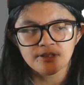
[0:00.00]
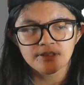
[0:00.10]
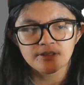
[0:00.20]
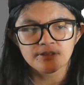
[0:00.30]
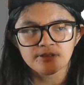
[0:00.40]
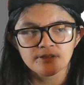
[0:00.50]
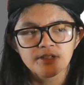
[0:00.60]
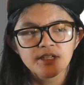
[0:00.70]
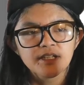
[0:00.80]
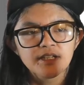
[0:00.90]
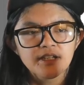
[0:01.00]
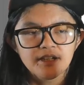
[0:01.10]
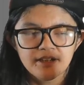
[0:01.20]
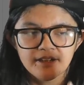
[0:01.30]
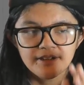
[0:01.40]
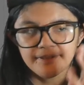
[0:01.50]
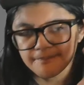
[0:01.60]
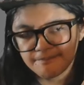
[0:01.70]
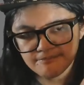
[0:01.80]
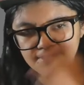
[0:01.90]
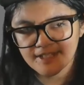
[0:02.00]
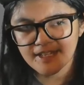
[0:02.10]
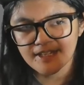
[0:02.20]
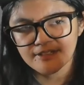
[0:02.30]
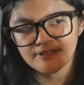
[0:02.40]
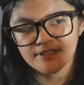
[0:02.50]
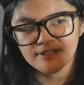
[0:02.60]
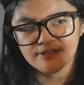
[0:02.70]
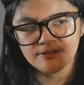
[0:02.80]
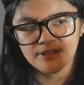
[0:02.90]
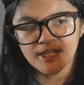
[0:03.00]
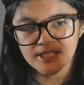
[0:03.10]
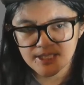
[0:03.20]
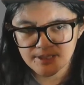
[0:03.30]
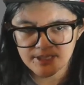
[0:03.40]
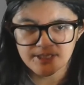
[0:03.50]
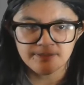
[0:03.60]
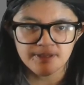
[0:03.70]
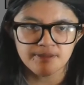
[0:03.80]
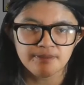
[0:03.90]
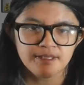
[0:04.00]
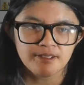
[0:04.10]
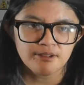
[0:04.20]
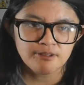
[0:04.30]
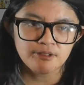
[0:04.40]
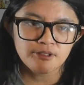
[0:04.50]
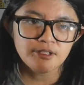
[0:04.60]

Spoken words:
do yeah, you could do a specific video. So you can